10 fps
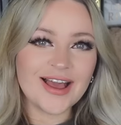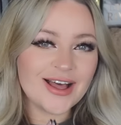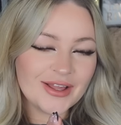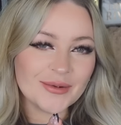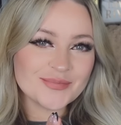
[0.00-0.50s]

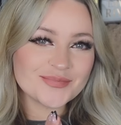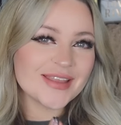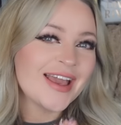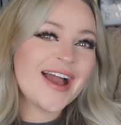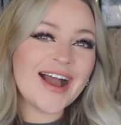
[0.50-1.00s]
hello
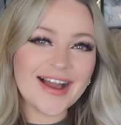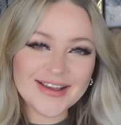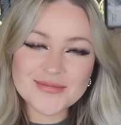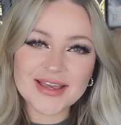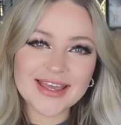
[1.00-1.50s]

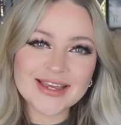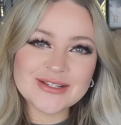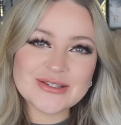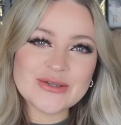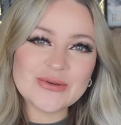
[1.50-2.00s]
I'm here
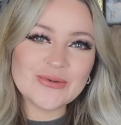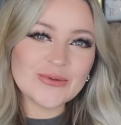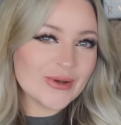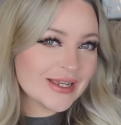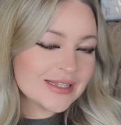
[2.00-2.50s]
to
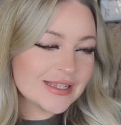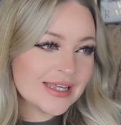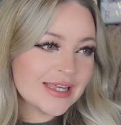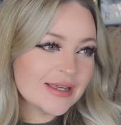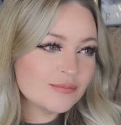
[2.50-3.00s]

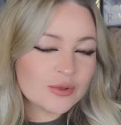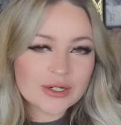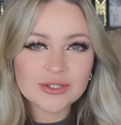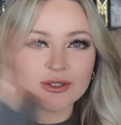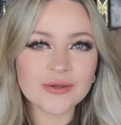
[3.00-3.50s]
quickly
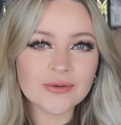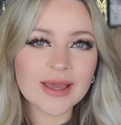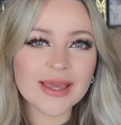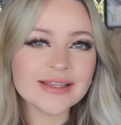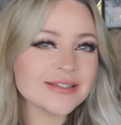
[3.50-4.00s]
bring you
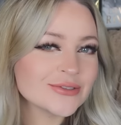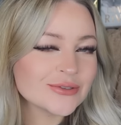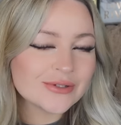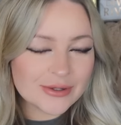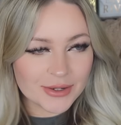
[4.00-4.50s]
a
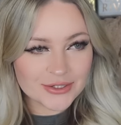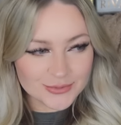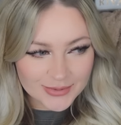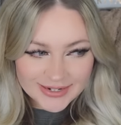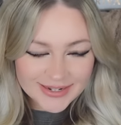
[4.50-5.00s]
little commercial
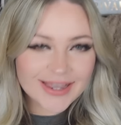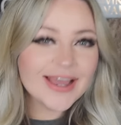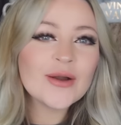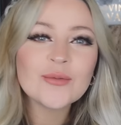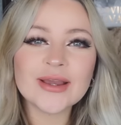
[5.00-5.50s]
break.
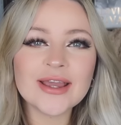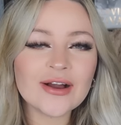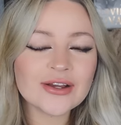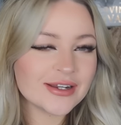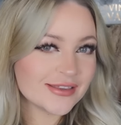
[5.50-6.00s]
We
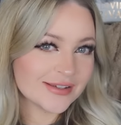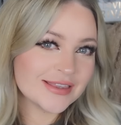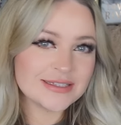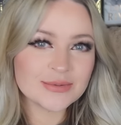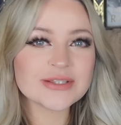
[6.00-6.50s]
are going to thank
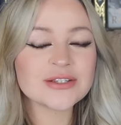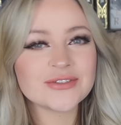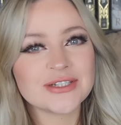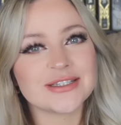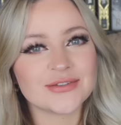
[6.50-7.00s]
the sponsor of
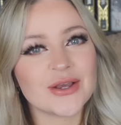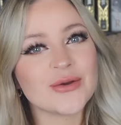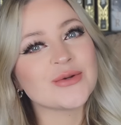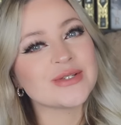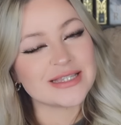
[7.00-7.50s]
today's video
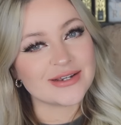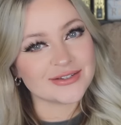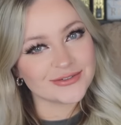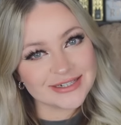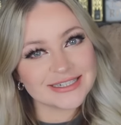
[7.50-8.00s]
who is
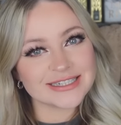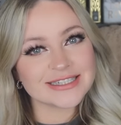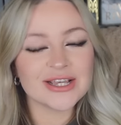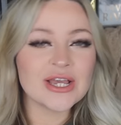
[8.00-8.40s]
Serious Readers.